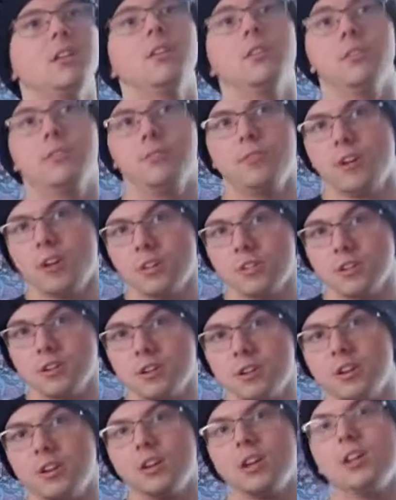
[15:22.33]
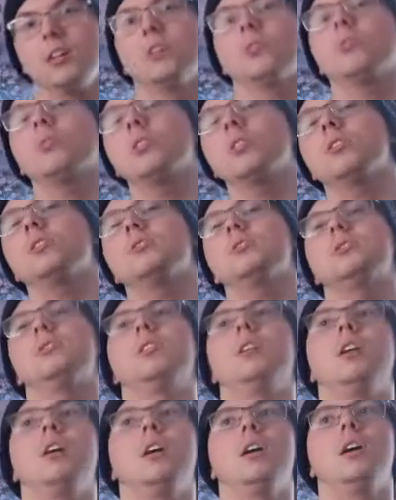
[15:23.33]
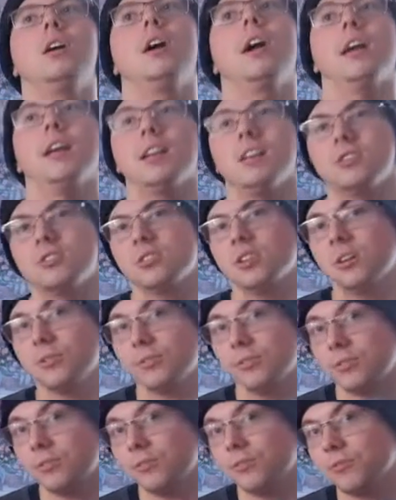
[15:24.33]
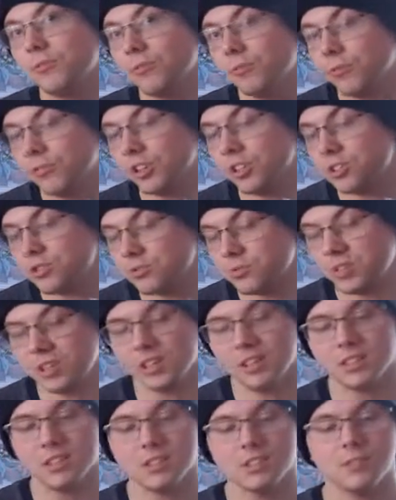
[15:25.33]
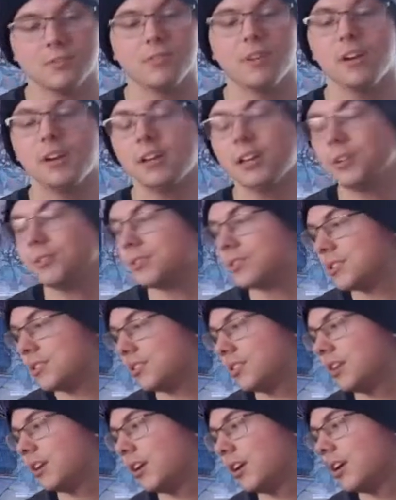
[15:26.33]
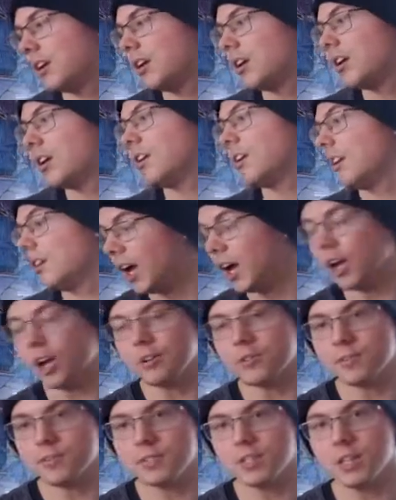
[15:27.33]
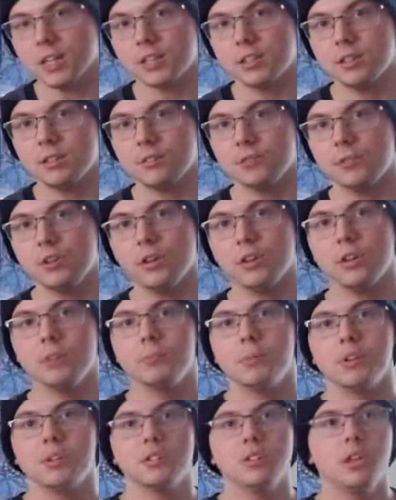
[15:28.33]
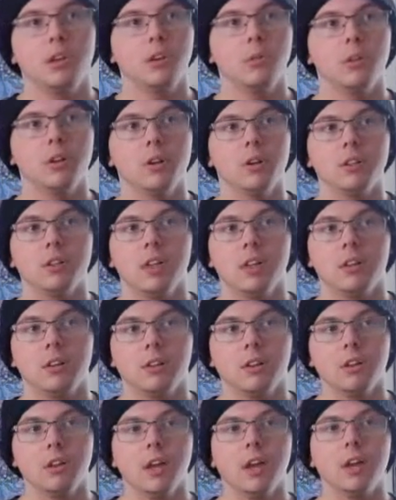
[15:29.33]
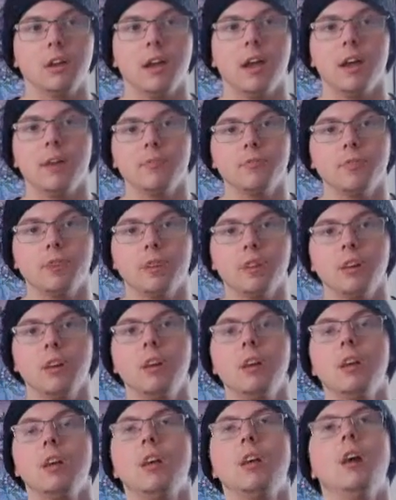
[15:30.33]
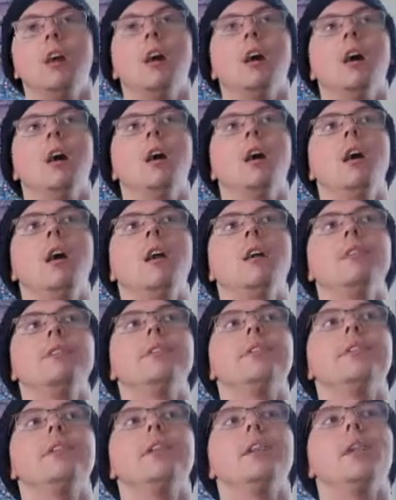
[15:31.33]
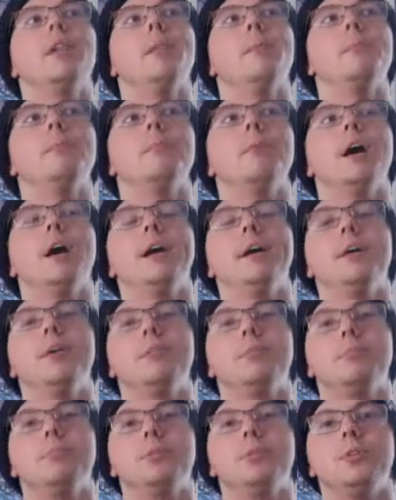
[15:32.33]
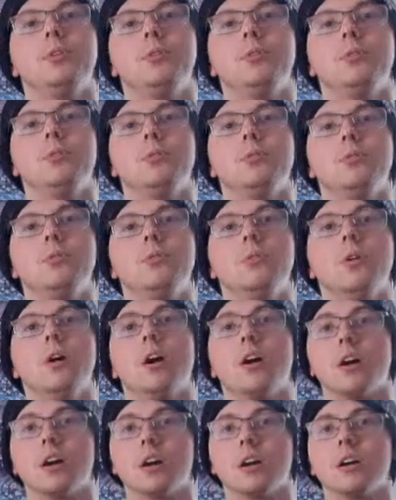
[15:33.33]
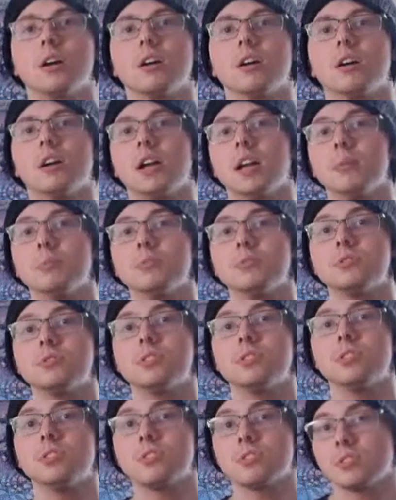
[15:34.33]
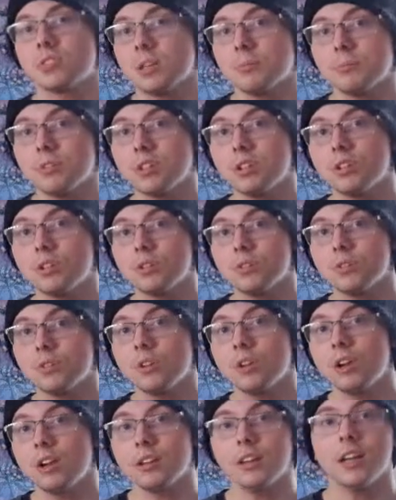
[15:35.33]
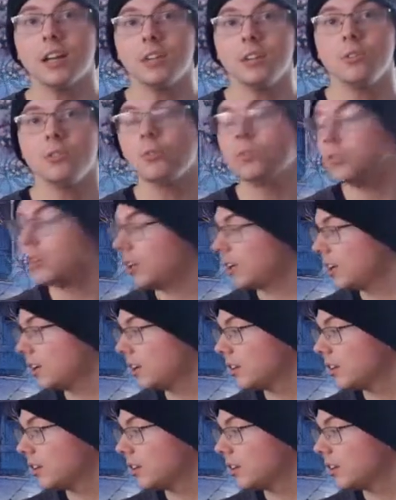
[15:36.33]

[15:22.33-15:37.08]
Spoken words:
their father, and the world? I guess you'll have to finish reading this to find out. I have selected a few other books that you want to take a look at after, and I hope you are able to learn something useful and that you would